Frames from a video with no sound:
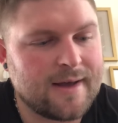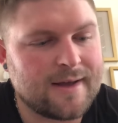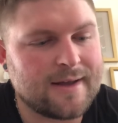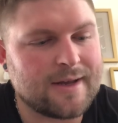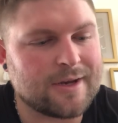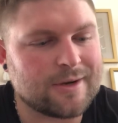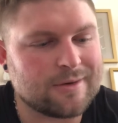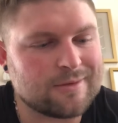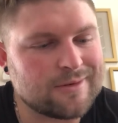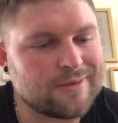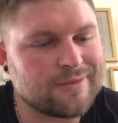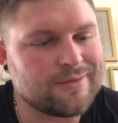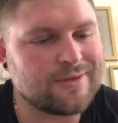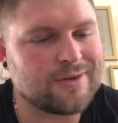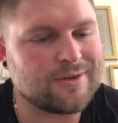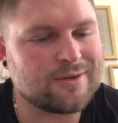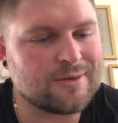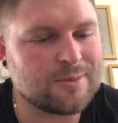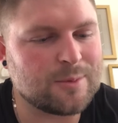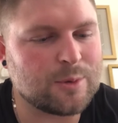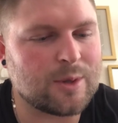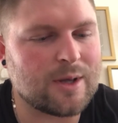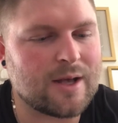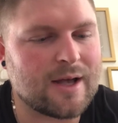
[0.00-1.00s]

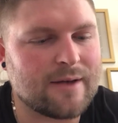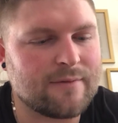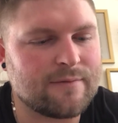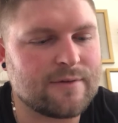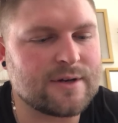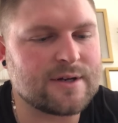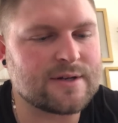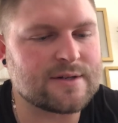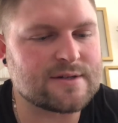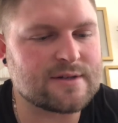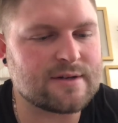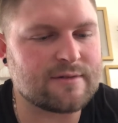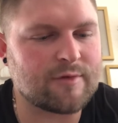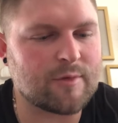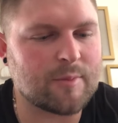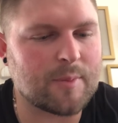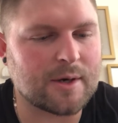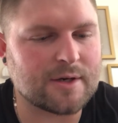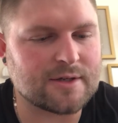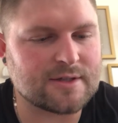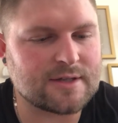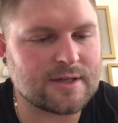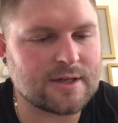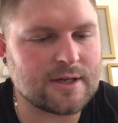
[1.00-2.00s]
Irrefutable evidence of a
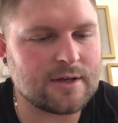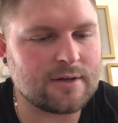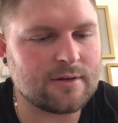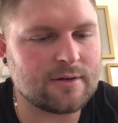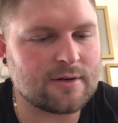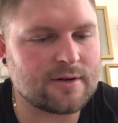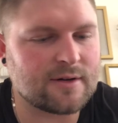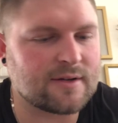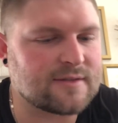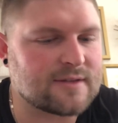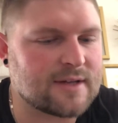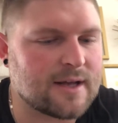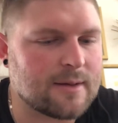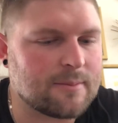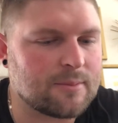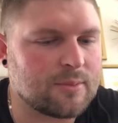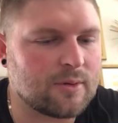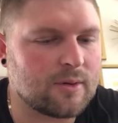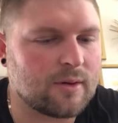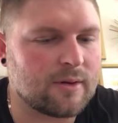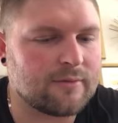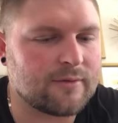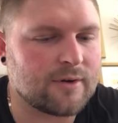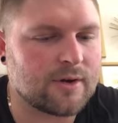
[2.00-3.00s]
particular
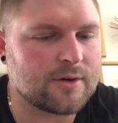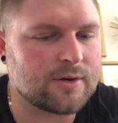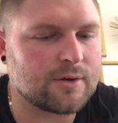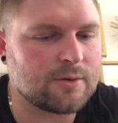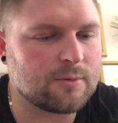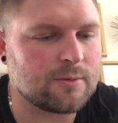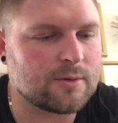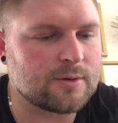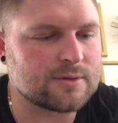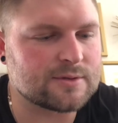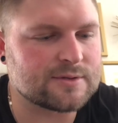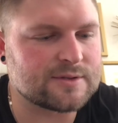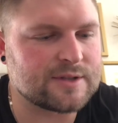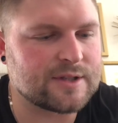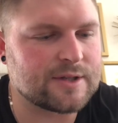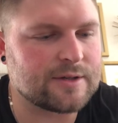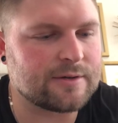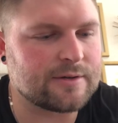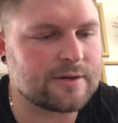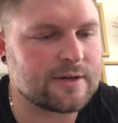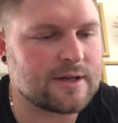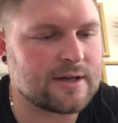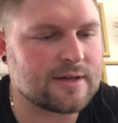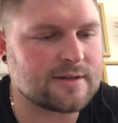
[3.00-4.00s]
example of underworld
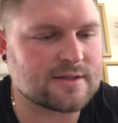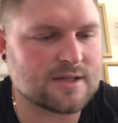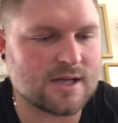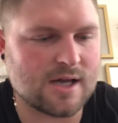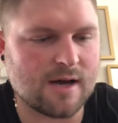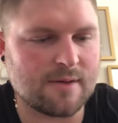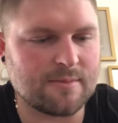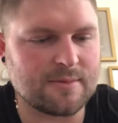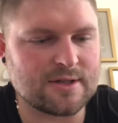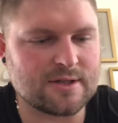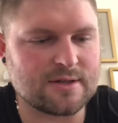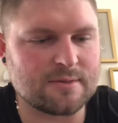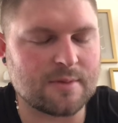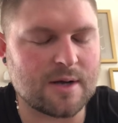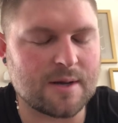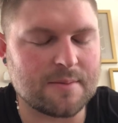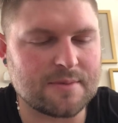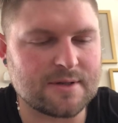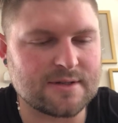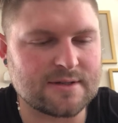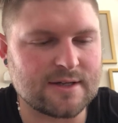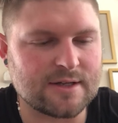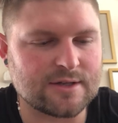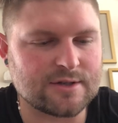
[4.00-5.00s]
tyranny has come into my
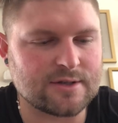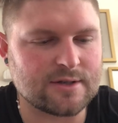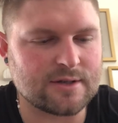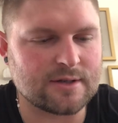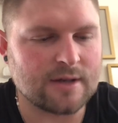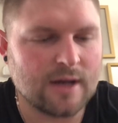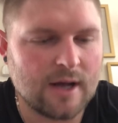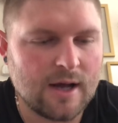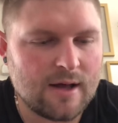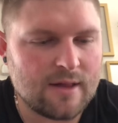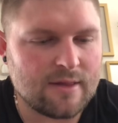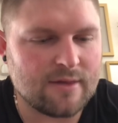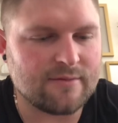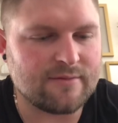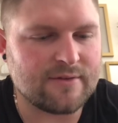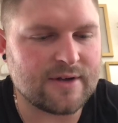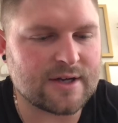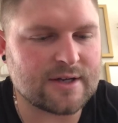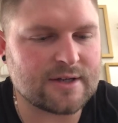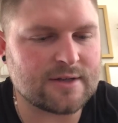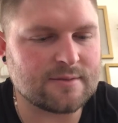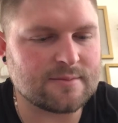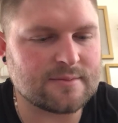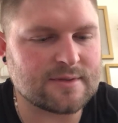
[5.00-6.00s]
possession. The
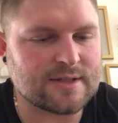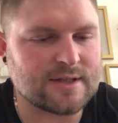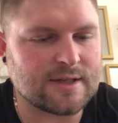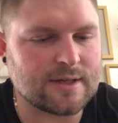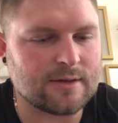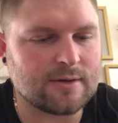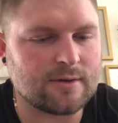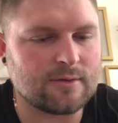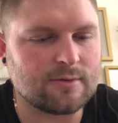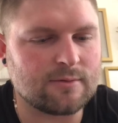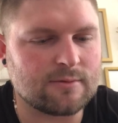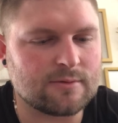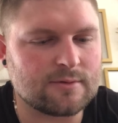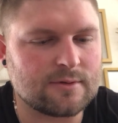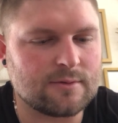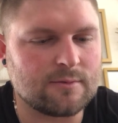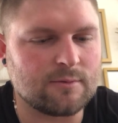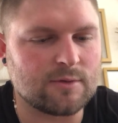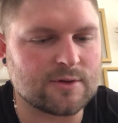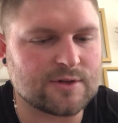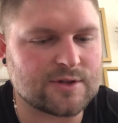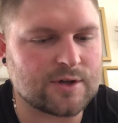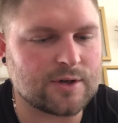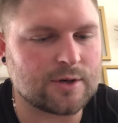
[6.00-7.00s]
victim's guilt
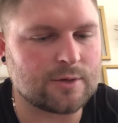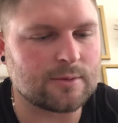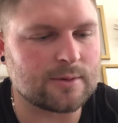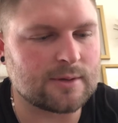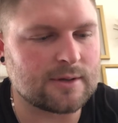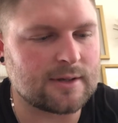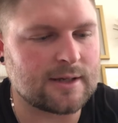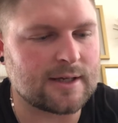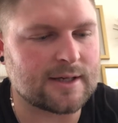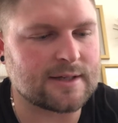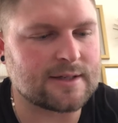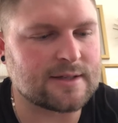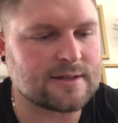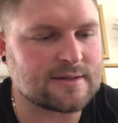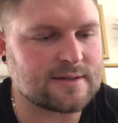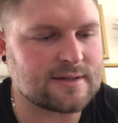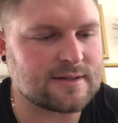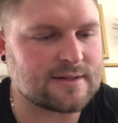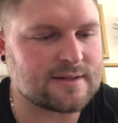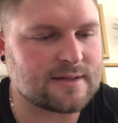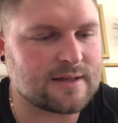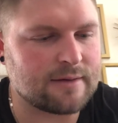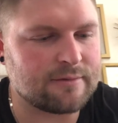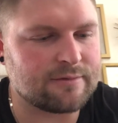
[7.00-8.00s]
was her reluctance
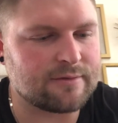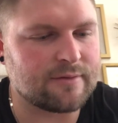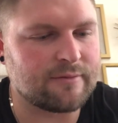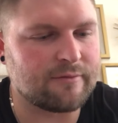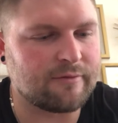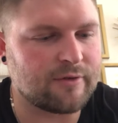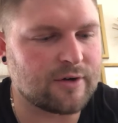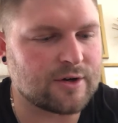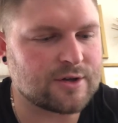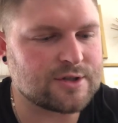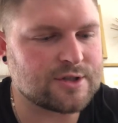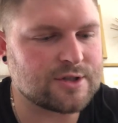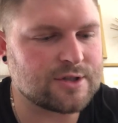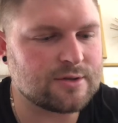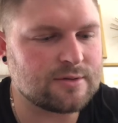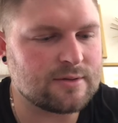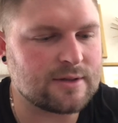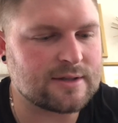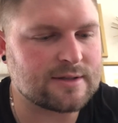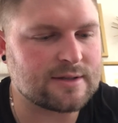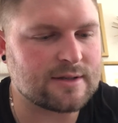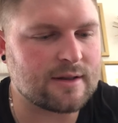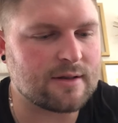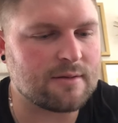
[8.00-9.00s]
to step from virtue
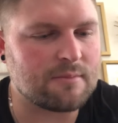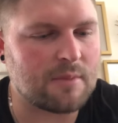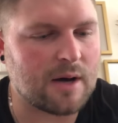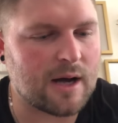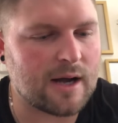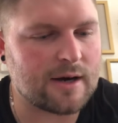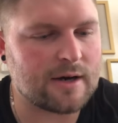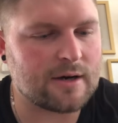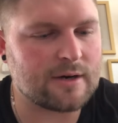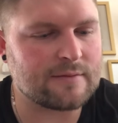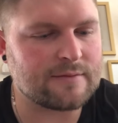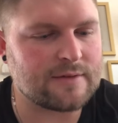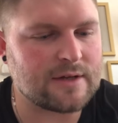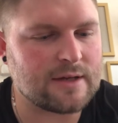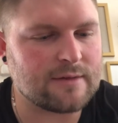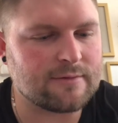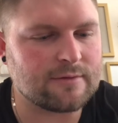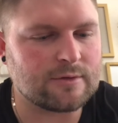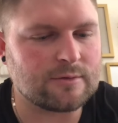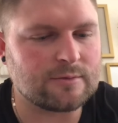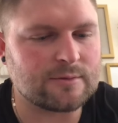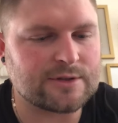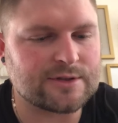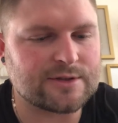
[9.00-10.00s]
into the mire of
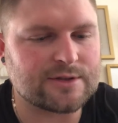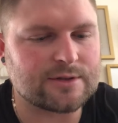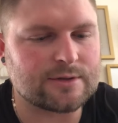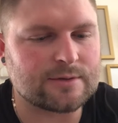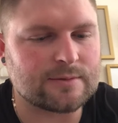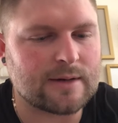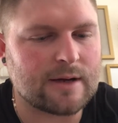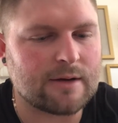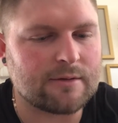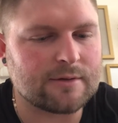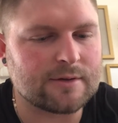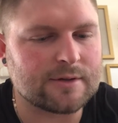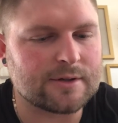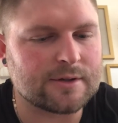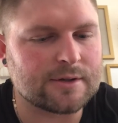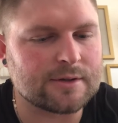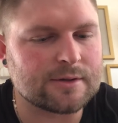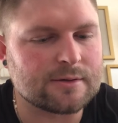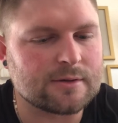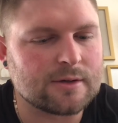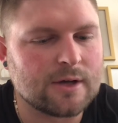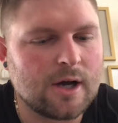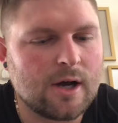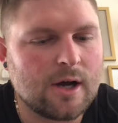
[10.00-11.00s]
evil which surrounded her.